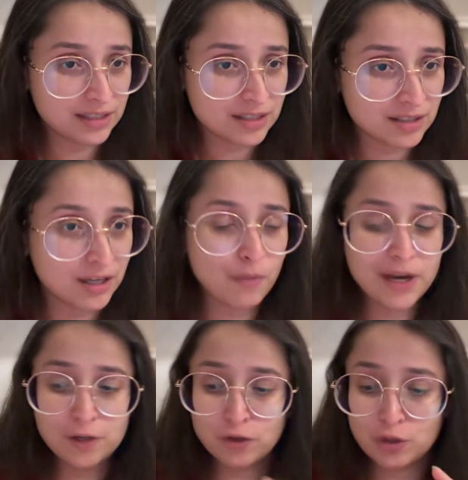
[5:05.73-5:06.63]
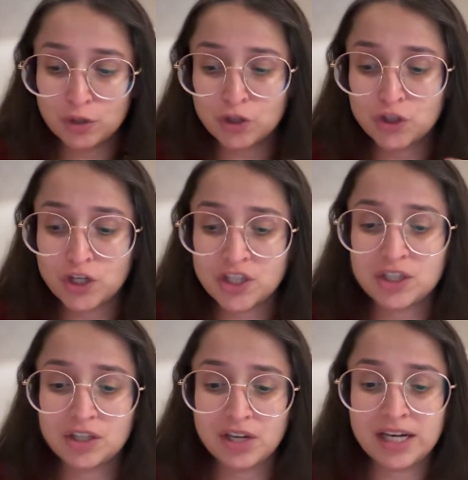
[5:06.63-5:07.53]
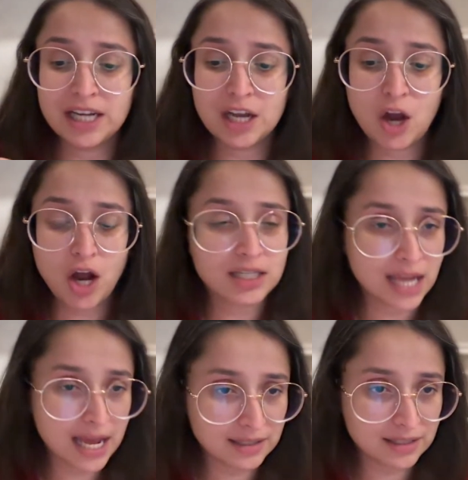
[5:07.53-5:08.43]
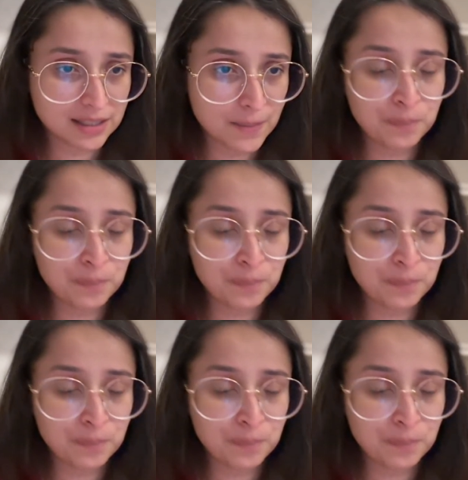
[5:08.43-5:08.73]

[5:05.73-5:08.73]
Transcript: circle where you are just creating contacts.